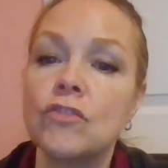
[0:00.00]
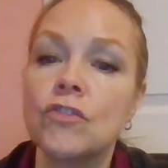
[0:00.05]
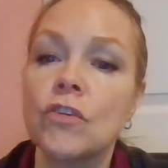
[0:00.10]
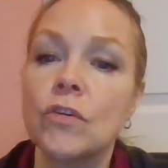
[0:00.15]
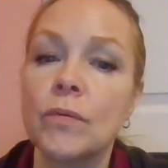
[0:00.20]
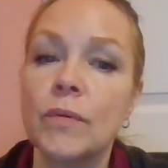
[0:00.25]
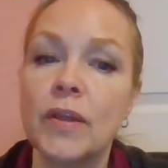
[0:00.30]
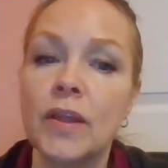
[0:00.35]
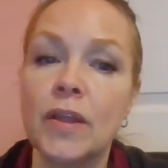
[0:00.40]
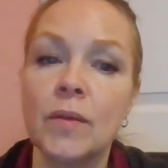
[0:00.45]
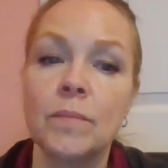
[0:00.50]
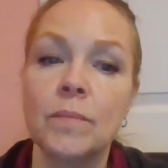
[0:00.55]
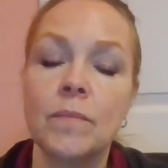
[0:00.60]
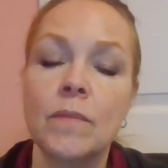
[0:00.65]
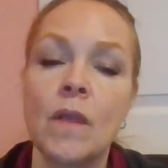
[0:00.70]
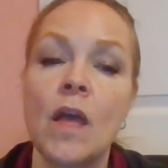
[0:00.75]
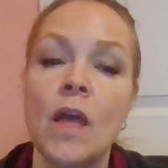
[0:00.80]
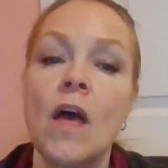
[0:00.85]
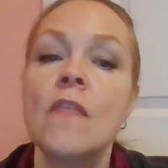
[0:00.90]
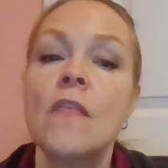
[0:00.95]
the jury.
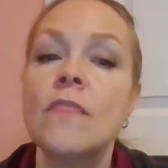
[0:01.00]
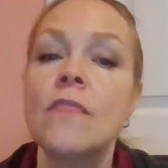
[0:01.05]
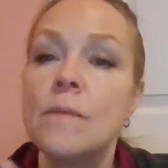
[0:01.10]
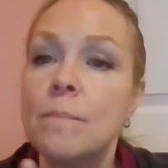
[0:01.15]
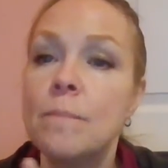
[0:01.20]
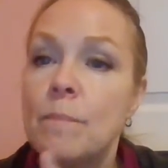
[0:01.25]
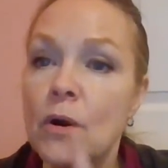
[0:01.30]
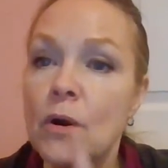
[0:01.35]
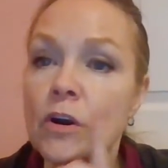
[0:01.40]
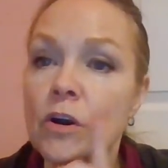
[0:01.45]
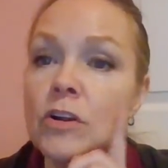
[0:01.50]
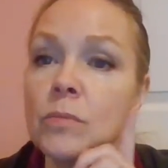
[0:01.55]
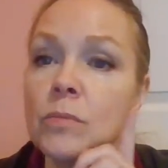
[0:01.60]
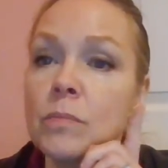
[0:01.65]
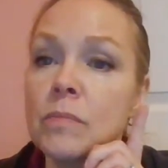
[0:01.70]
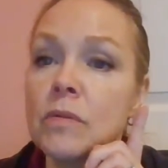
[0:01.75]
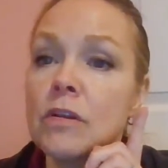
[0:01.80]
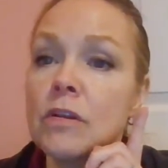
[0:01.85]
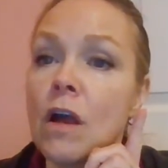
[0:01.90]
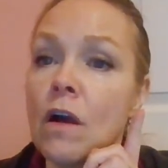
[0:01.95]
The
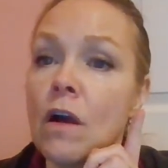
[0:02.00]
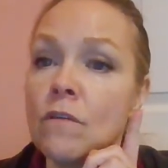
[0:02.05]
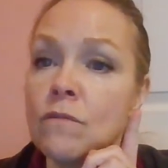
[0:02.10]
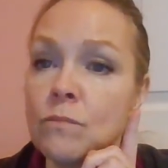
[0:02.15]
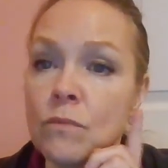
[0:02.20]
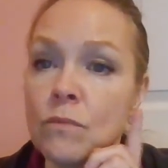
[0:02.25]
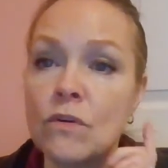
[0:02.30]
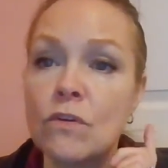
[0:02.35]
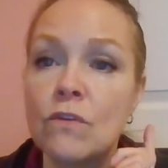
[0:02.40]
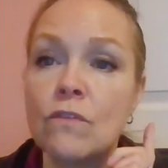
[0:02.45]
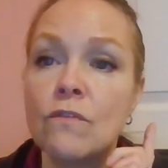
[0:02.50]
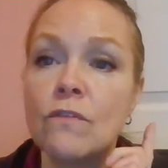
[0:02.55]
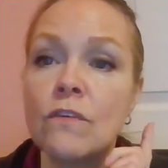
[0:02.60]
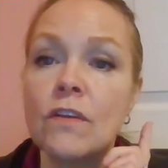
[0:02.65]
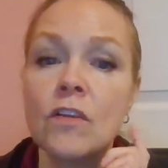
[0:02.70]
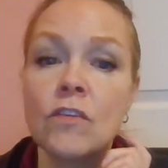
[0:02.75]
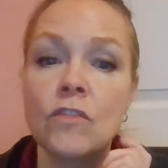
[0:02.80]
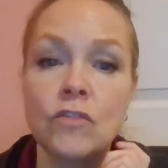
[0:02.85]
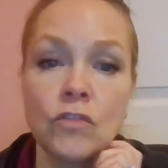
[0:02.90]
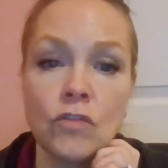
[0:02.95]
burden of proof
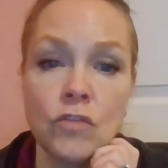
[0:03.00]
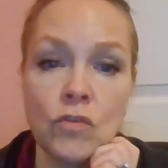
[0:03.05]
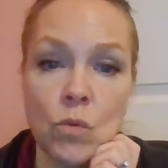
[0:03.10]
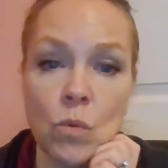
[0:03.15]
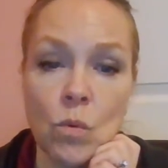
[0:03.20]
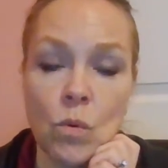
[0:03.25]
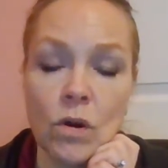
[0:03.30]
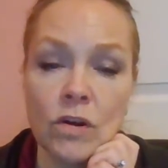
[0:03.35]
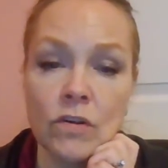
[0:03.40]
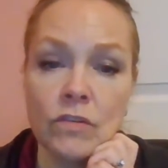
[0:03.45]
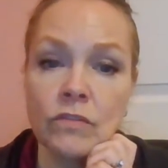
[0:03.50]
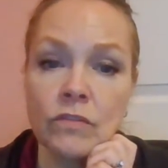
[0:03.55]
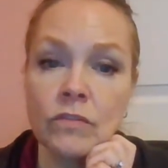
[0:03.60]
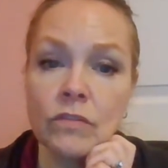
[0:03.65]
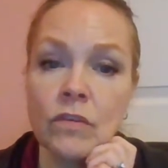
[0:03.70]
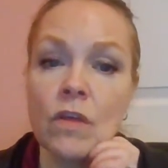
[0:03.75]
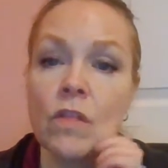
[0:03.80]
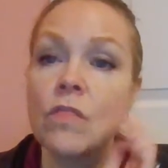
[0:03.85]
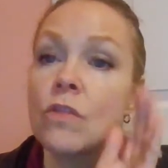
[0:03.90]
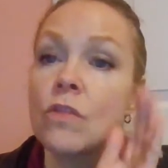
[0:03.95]
is yours.
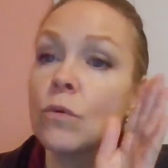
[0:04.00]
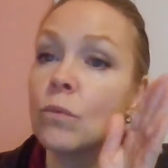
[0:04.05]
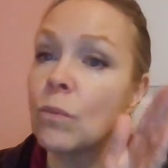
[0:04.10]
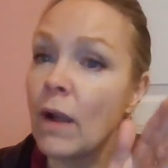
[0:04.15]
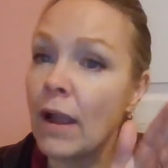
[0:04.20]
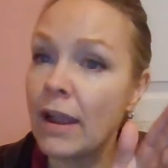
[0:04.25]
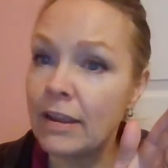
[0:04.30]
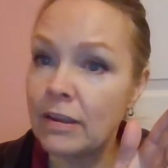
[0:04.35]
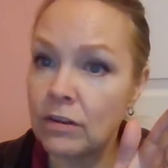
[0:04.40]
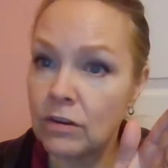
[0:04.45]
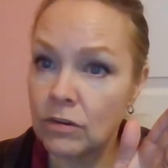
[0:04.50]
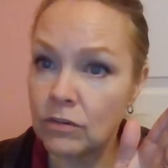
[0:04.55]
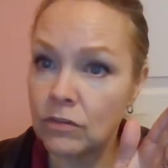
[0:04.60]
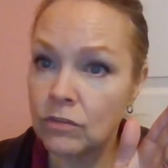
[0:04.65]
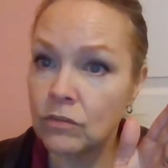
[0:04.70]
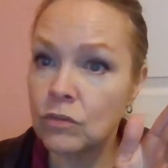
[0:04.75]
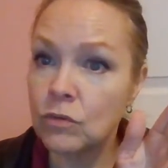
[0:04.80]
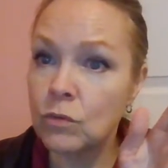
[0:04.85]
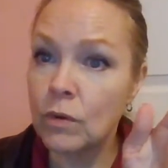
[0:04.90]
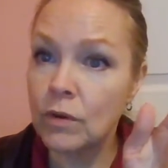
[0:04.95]
The
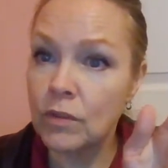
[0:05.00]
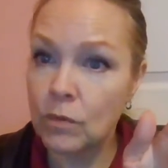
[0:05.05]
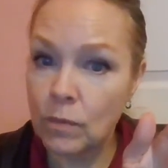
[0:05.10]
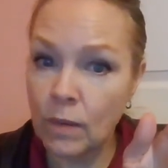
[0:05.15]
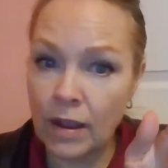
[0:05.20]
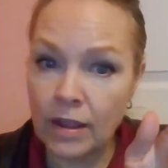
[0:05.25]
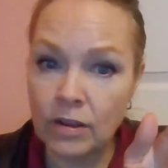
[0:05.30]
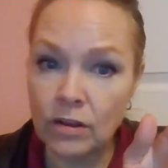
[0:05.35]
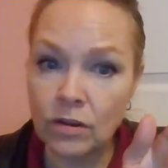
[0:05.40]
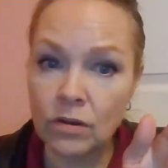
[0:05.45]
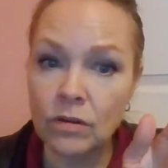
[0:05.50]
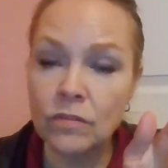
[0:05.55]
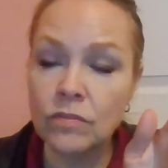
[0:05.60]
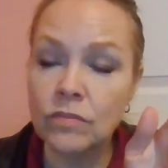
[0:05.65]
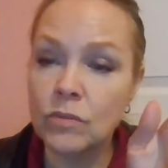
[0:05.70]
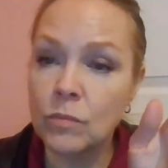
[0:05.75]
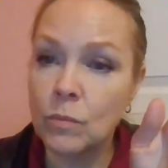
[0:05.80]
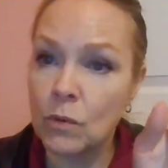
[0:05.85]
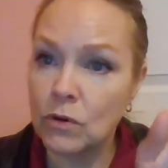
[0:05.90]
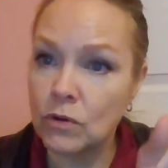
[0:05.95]
writers, you are the writer.
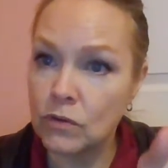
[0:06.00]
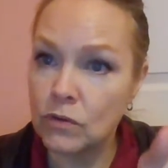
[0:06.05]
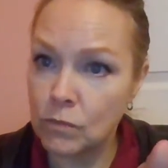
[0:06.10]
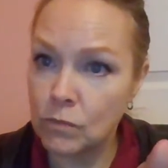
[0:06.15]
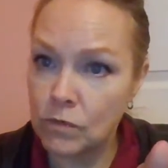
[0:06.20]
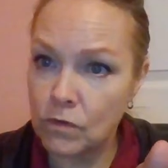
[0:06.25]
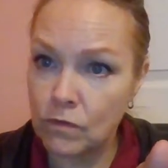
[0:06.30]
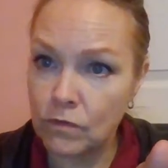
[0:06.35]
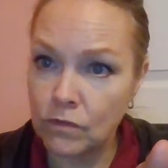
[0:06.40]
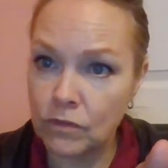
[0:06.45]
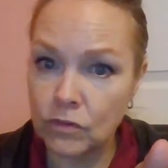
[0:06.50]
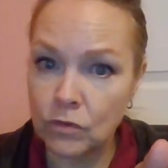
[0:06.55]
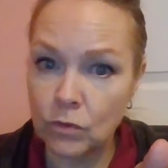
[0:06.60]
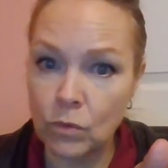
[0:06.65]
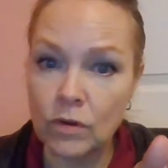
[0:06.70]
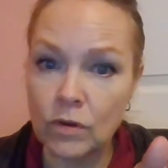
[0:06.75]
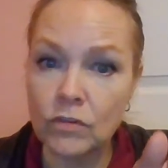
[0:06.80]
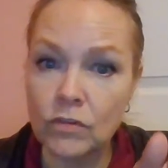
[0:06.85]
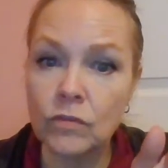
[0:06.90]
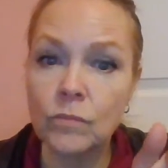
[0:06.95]
The burden of proof is
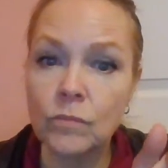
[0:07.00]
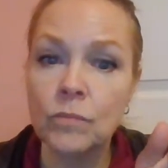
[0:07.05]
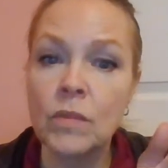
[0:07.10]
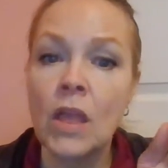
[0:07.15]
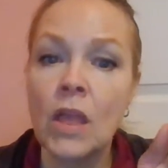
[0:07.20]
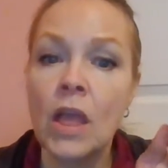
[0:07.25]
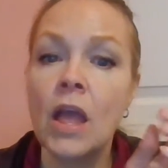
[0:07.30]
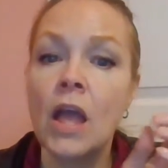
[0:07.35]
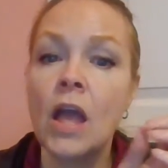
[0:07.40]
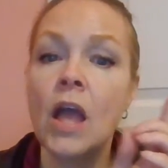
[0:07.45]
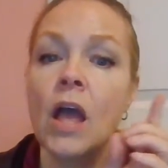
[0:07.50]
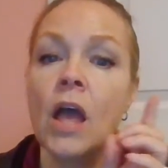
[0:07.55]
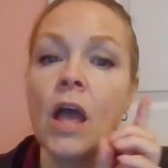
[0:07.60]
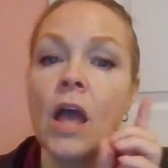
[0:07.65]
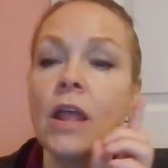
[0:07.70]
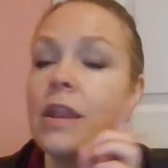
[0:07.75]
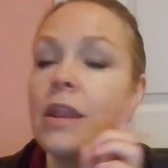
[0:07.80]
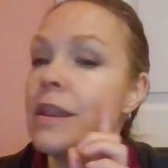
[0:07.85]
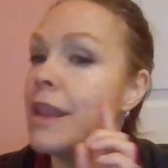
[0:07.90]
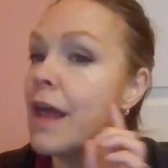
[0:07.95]
yours,
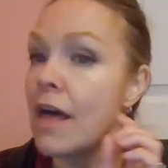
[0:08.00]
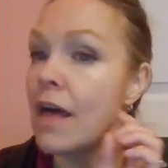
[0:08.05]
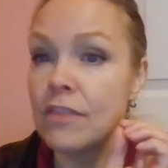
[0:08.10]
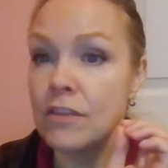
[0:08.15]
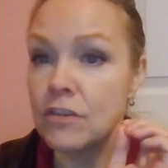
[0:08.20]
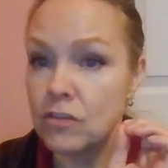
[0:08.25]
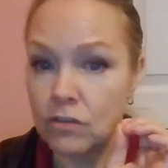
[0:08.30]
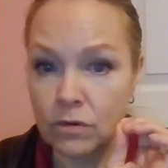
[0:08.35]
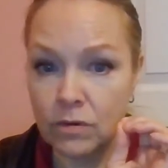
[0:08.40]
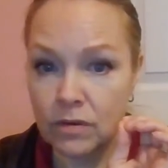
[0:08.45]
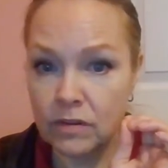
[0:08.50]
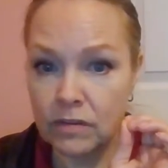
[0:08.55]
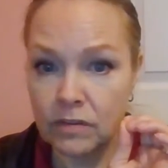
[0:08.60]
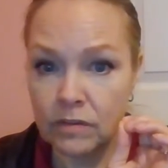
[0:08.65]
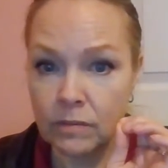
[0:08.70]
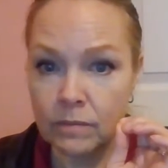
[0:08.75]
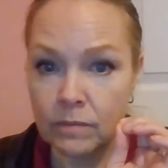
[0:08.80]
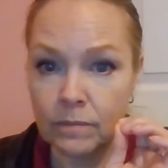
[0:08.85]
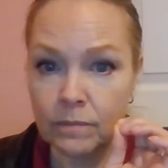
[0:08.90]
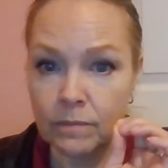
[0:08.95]
not the
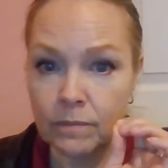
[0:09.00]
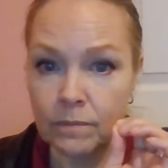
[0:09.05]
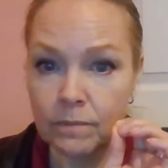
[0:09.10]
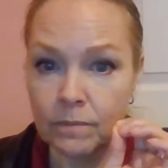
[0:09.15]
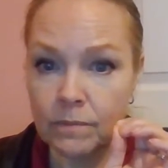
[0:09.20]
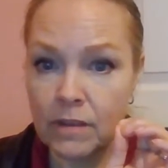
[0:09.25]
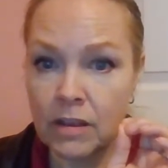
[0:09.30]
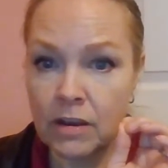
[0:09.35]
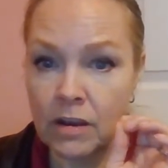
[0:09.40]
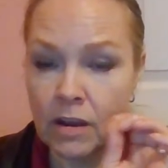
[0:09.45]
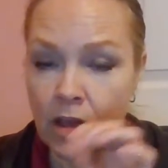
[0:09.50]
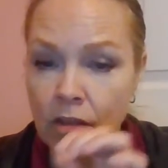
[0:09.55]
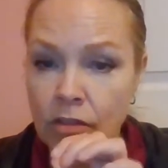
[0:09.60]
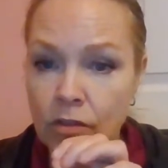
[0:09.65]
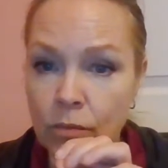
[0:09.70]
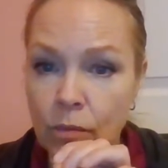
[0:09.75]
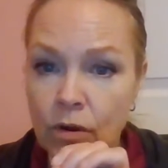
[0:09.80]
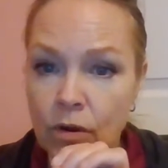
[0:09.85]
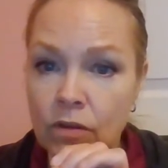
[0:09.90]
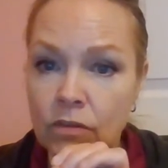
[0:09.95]
jury's. In
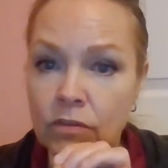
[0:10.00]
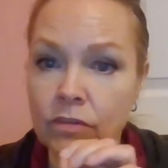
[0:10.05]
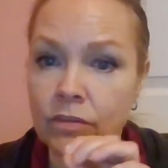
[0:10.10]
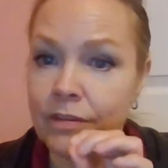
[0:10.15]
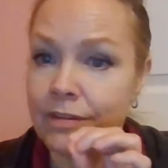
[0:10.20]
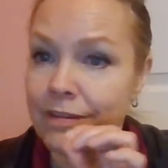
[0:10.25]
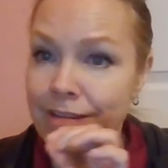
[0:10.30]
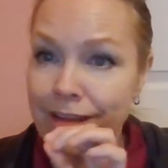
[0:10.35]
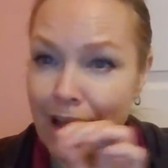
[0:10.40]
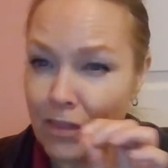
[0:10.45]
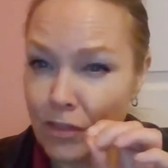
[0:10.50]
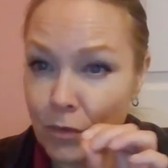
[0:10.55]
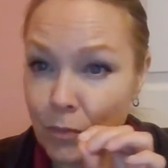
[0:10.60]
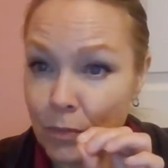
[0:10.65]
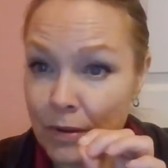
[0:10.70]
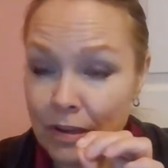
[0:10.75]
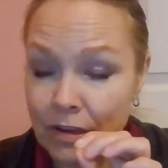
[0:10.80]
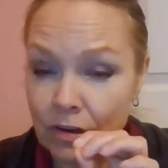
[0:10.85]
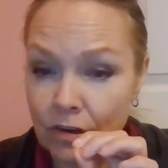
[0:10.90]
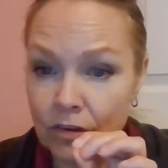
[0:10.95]
other words, not the
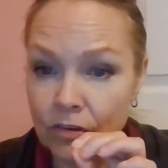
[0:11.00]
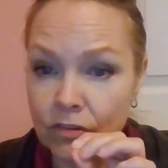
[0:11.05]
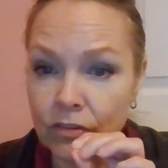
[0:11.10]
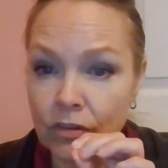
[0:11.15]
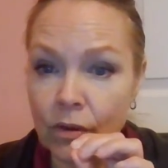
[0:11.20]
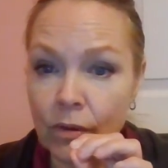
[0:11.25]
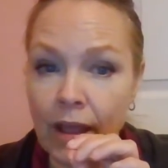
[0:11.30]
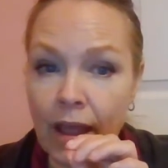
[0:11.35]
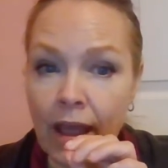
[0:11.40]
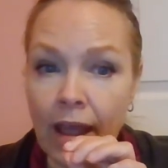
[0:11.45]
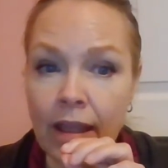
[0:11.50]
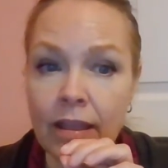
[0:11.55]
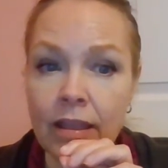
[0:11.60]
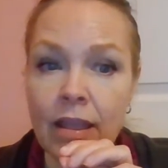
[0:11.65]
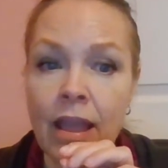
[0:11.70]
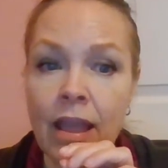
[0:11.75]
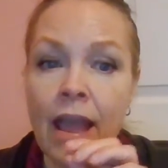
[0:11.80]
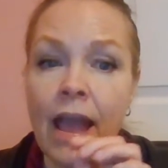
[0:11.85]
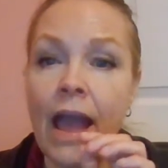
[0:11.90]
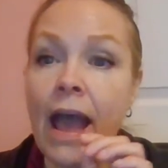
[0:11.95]
readers, okay?
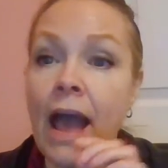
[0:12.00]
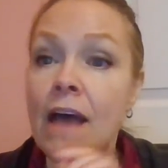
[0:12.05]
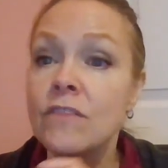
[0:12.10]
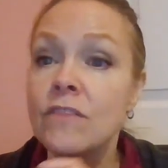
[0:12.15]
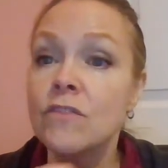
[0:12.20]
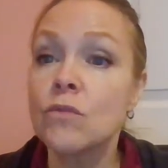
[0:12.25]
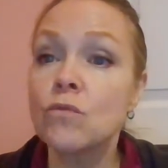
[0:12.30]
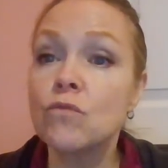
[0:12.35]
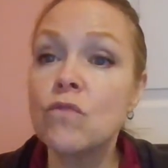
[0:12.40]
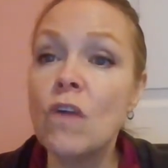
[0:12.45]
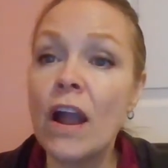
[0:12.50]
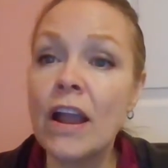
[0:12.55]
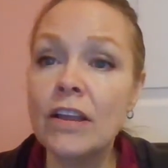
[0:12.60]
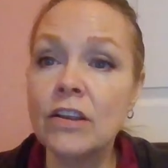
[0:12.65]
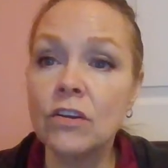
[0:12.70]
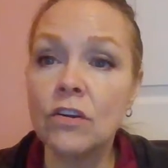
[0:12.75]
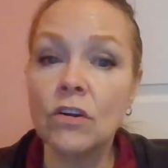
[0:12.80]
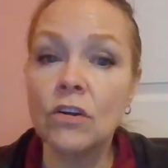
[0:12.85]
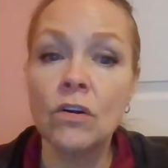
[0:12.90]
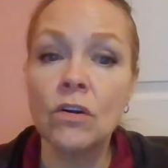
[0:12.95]
As a
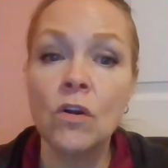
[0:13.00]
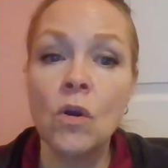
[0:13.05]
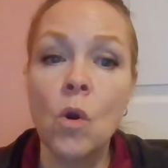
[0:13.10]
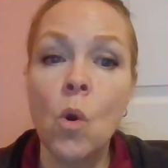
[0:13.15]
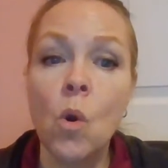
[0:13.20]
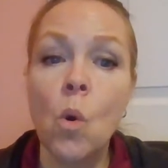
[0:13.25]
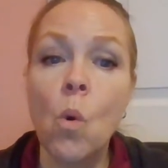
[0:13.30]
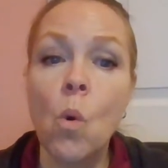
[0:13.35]
writer